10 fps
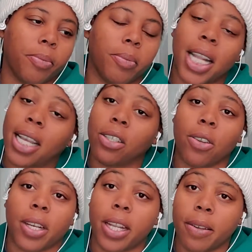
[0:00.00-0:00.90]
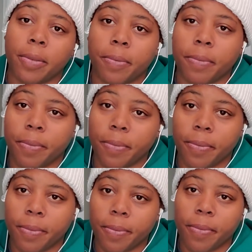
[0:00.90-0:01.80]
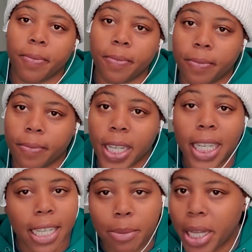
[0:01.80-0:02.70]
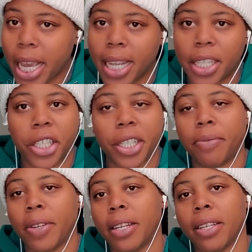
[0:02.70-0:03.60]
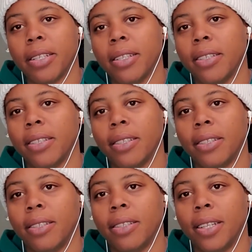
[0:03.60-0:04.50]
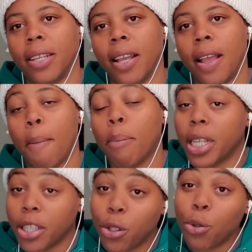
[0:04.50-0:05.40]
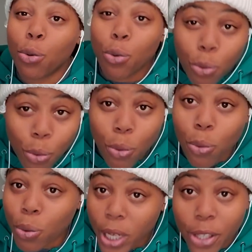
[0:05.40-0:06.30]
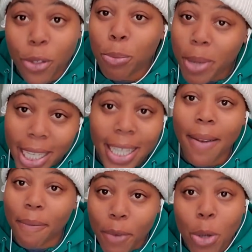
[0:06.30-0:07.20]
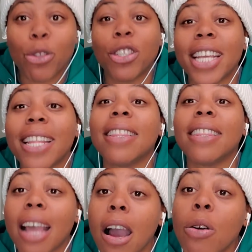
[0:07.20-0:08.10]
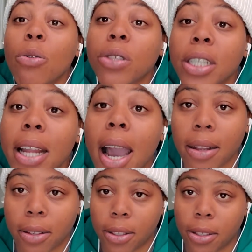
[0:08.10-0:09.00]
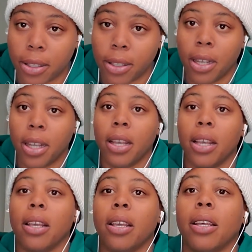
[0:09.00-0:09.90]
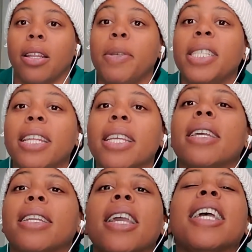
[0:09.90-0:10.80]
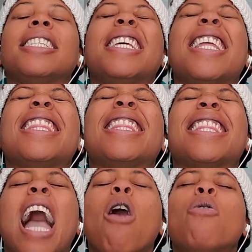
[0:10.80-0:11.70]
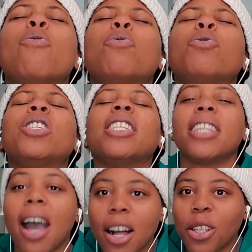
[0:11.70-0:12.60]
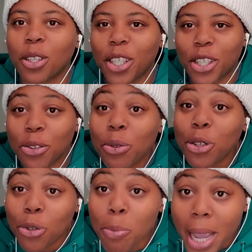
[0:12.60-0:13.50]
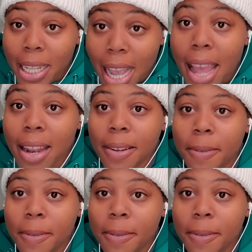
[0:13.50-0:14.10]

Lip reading: Not starting out. A DBA is just fine. But as soon as you make that first $10,000, let me say it again, $10,000. As soon as you make that,